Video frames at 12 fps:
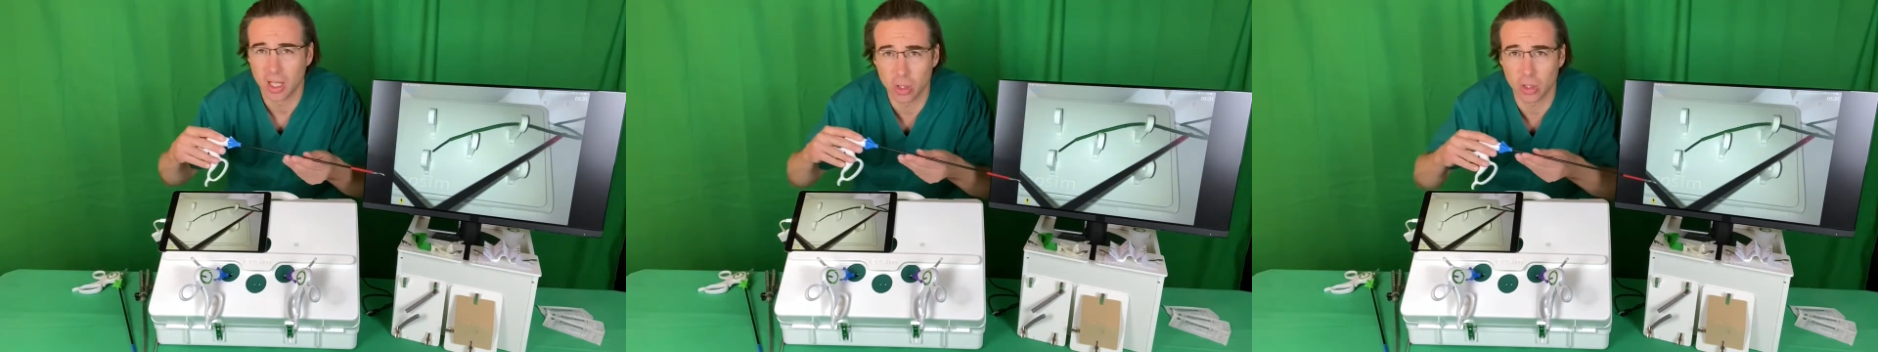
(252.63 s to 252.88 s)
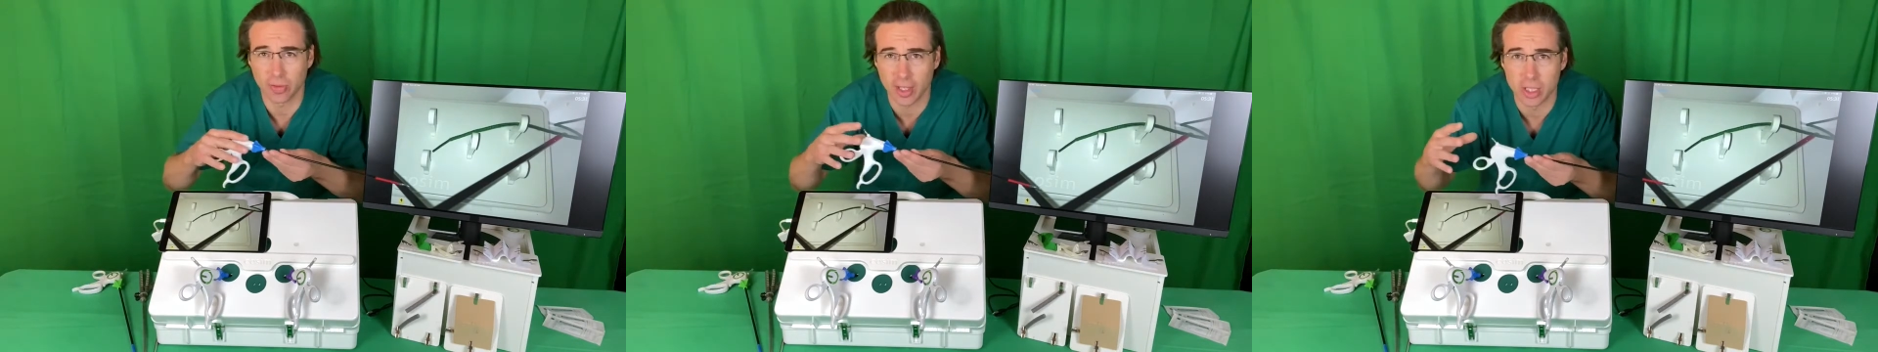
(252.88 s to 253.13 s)
a lot
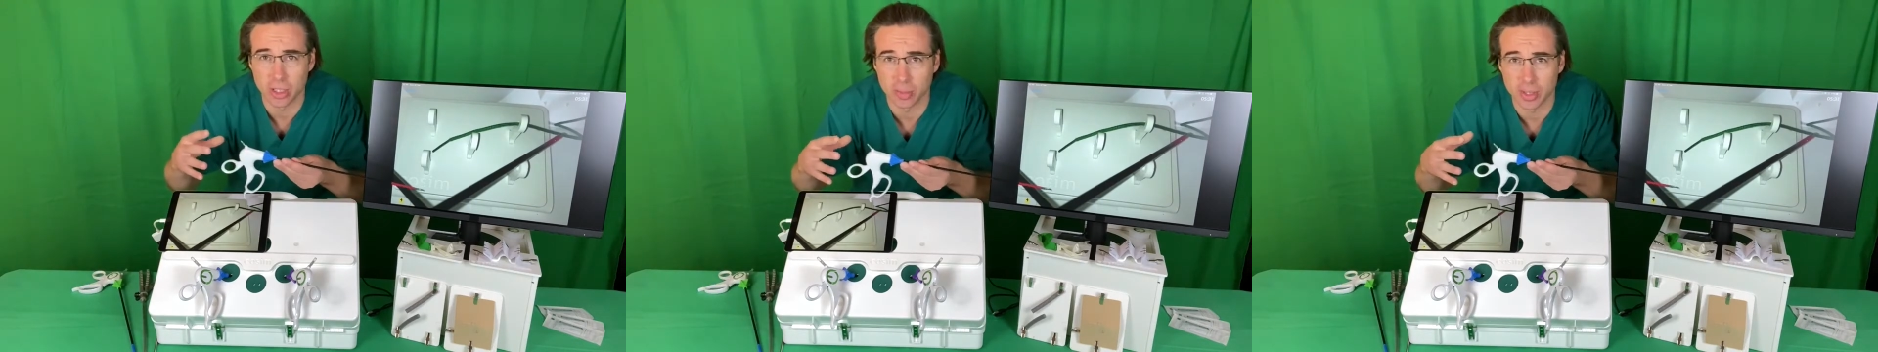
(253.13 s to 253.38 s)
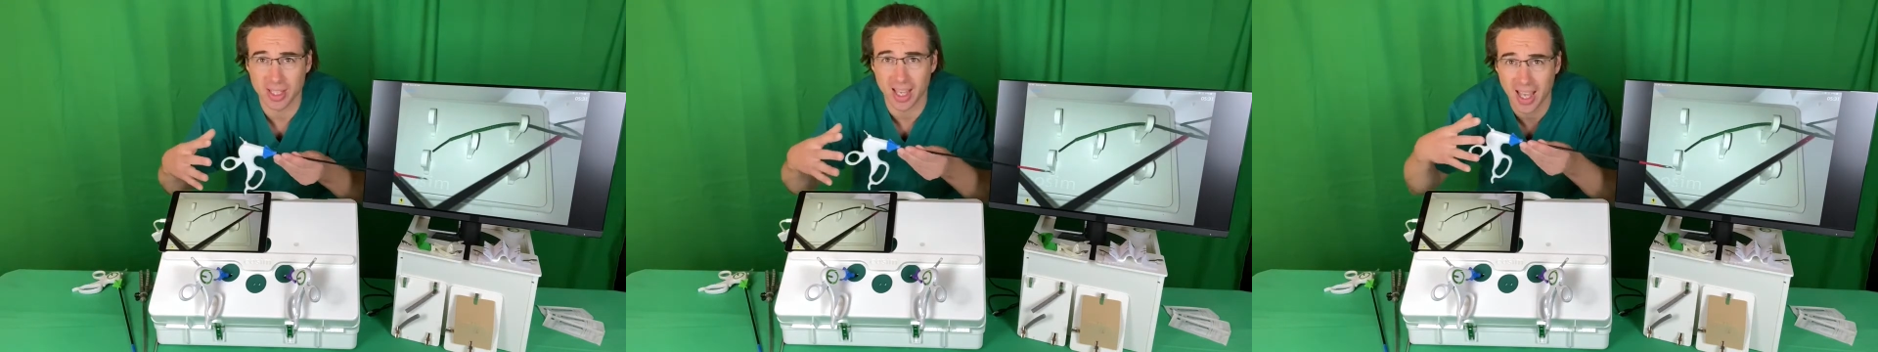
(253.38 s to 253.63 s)
of the
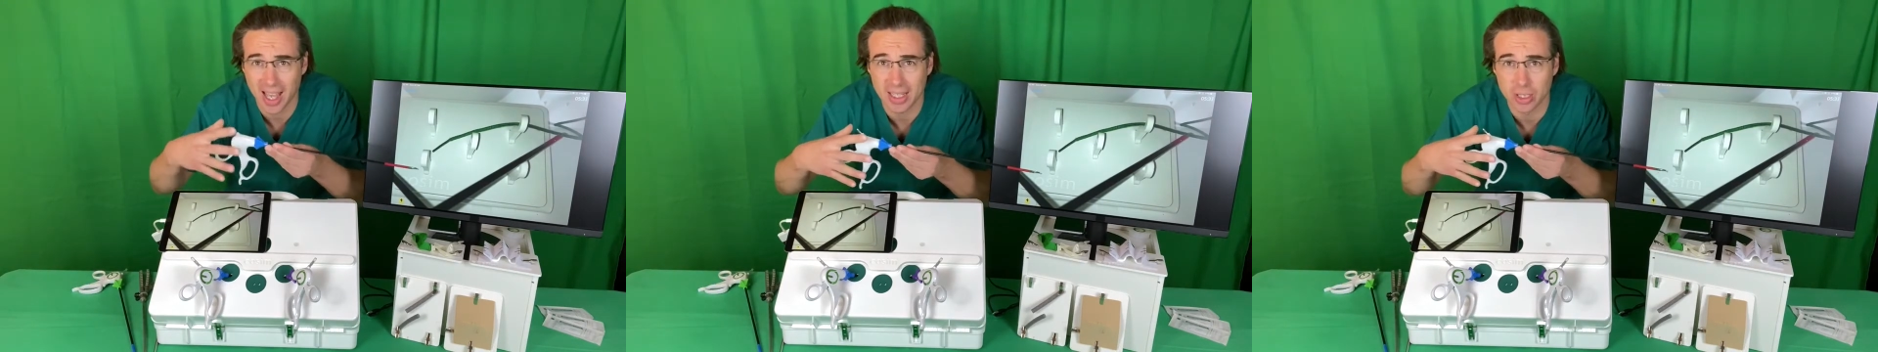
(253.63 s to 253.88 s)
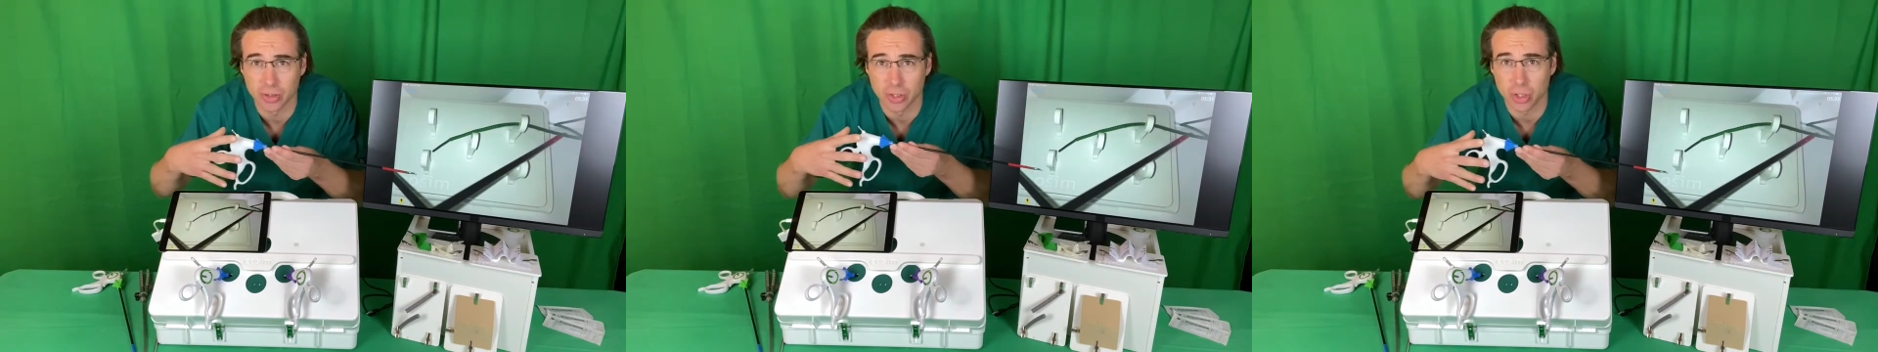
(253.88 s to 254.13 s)
instruments, the
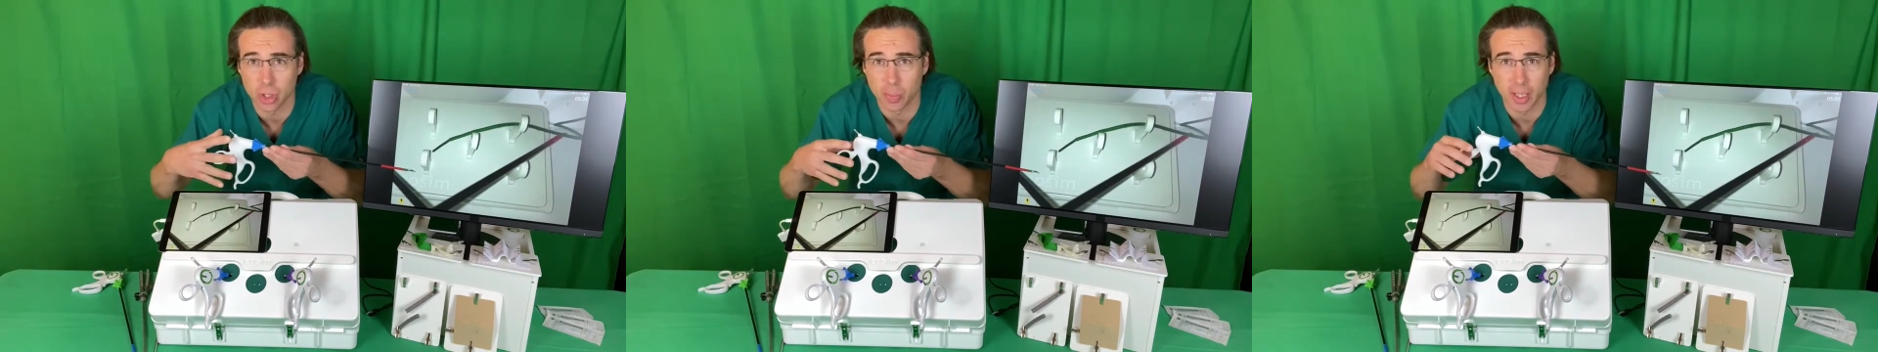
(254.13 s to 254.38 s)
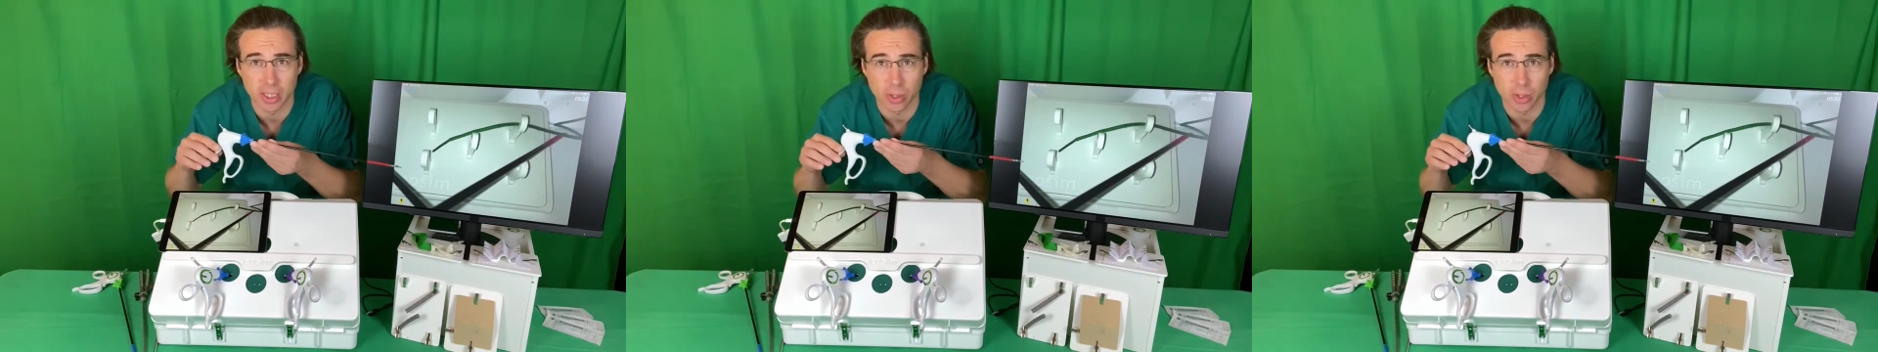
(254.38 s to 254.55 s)
handles are too big.